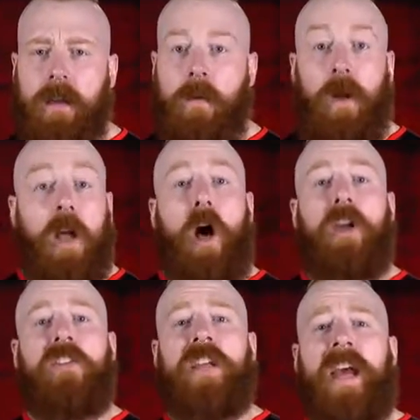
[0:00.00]
Well, on
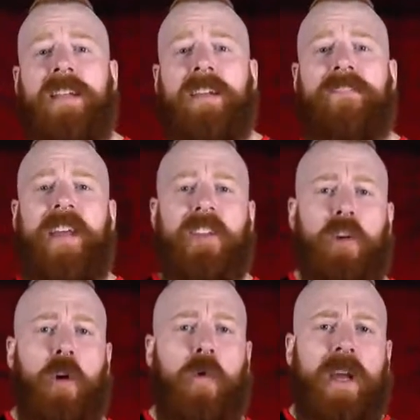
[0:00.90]
August 10th at
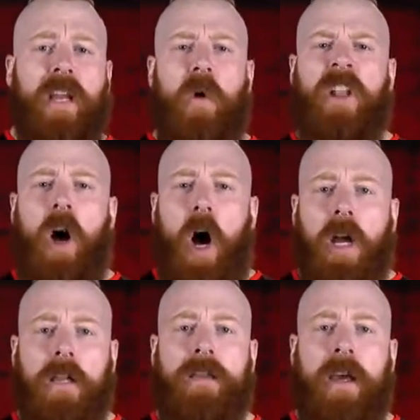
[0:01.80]
Victor Arena in
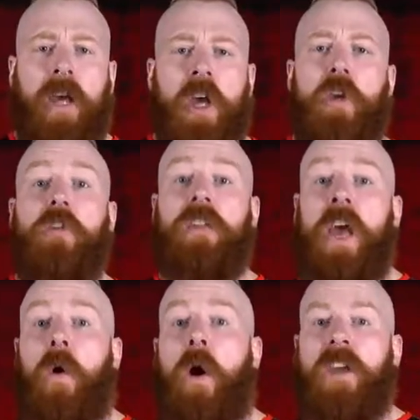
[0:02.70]
Auckland, you'll see
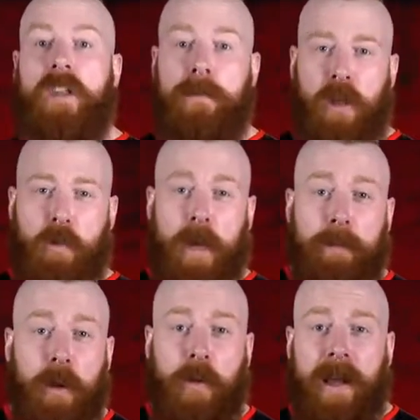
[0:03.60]
how I smash
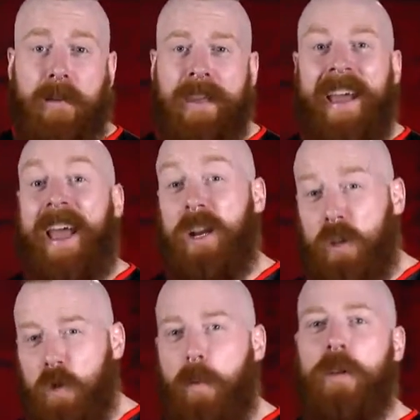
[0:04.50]
people around in
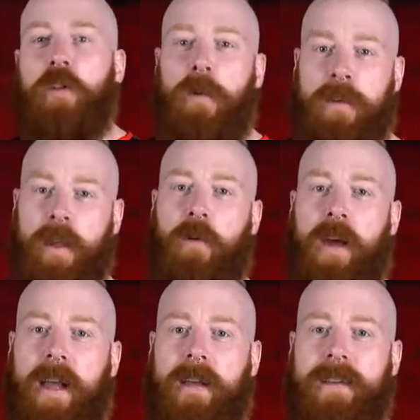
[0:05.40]
the WWE
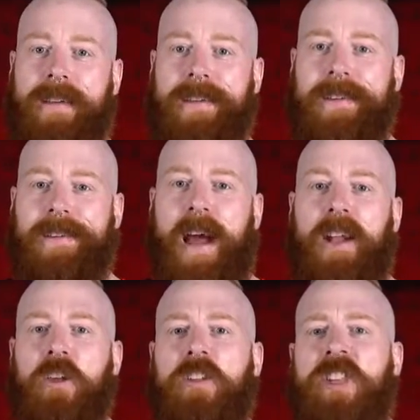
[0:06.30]
ring.
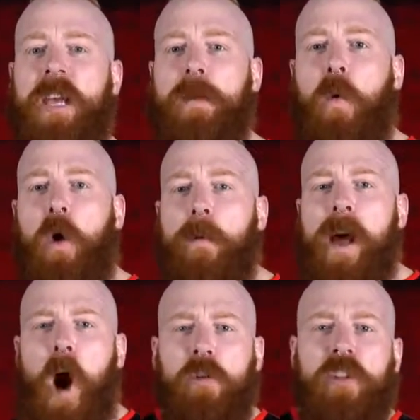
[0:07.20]
And you'll see me work my
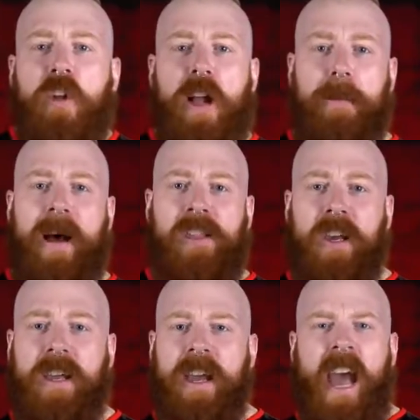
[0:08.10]
own style of
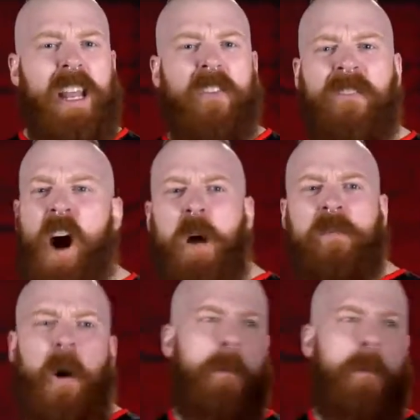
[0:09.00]
magic in the form of